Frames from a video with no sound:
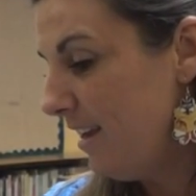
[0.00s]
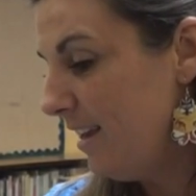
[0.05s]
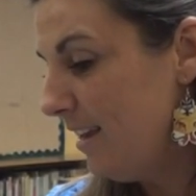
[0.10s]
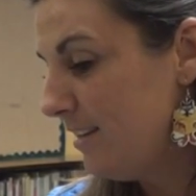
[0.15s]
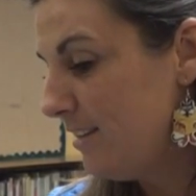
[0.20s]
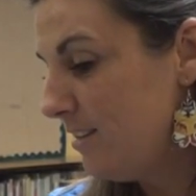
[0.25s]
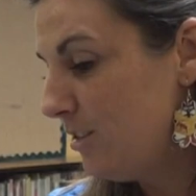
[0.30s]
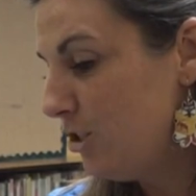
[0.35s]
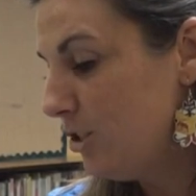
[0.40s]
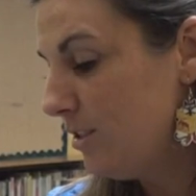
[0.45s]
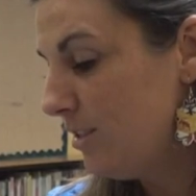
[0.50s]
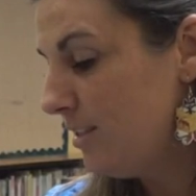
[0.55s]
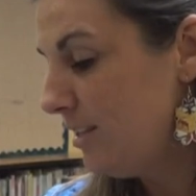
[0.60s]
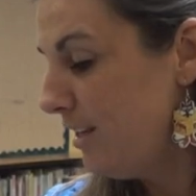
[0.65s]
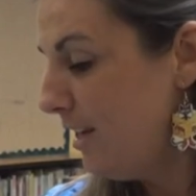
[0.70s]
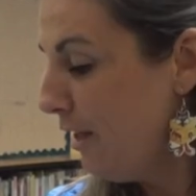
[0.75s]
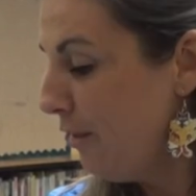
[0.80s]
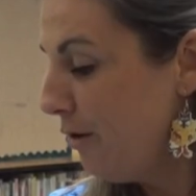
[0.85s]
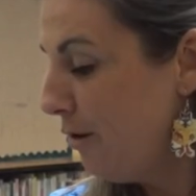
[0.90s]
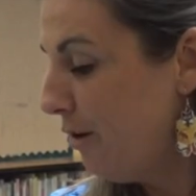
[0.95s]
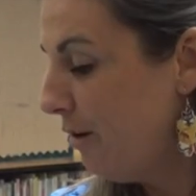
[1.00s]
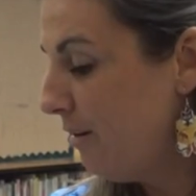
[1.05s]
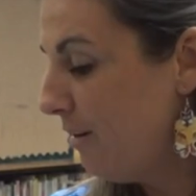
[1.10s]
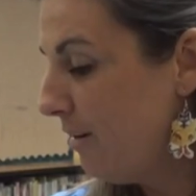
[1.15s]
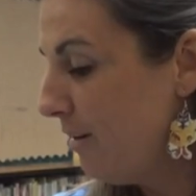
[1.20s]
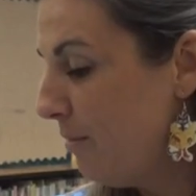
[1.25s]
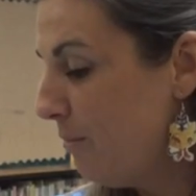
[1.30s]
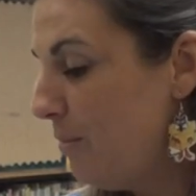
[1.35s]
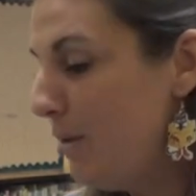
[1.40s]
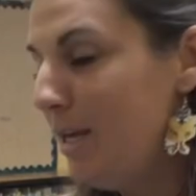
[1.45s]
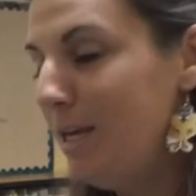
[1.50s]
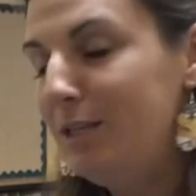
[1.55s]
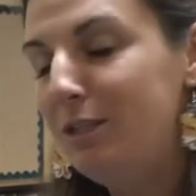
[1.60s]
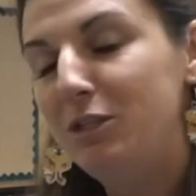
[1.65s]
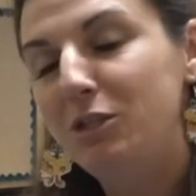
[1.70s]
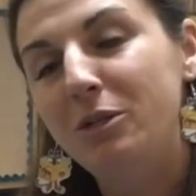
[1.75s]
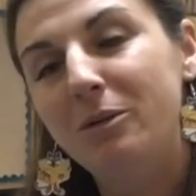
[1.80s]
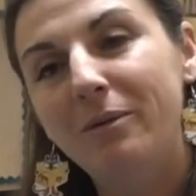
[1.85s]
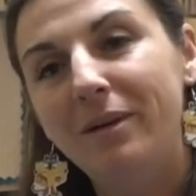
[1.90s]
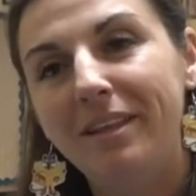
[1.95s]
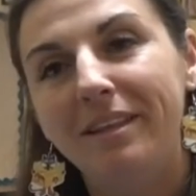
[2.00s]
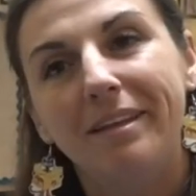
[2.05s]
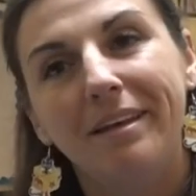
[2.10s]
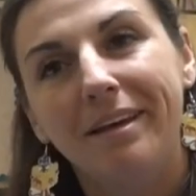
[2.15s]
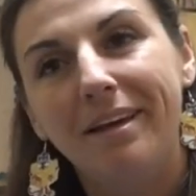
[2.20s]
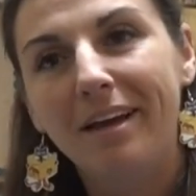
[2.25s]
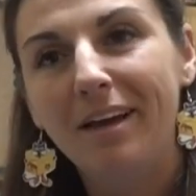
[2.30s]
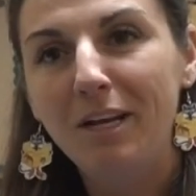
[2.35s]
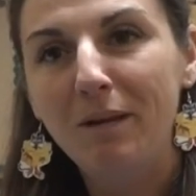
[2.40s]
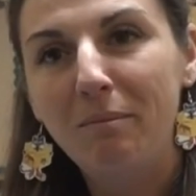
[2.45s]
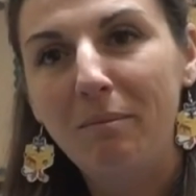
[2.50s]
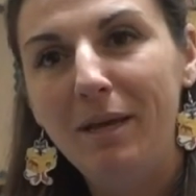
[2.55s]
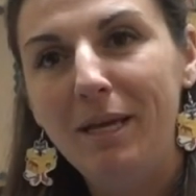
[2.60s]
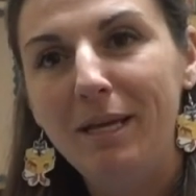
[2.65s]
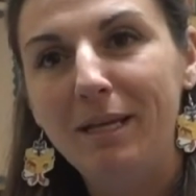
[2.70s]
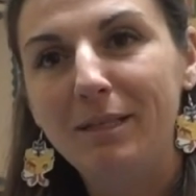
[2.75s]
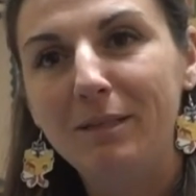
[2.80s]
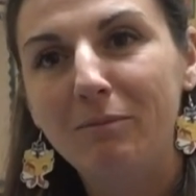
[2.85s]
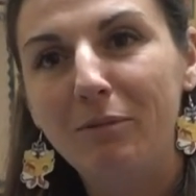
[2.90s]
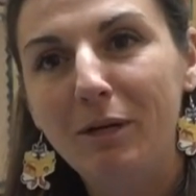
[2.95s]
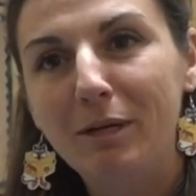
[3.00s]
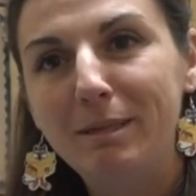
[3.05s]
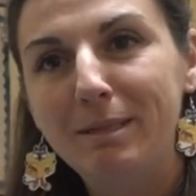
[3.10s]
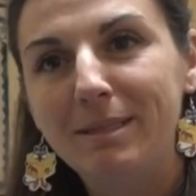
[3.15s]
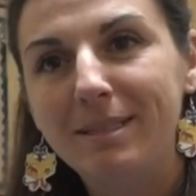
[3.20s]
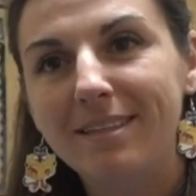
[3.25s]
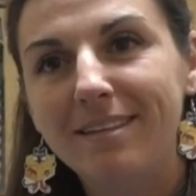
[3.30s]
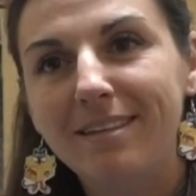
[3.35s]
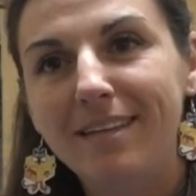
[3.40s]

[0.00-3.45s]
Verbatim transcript: is just another piece to it that kind of make brings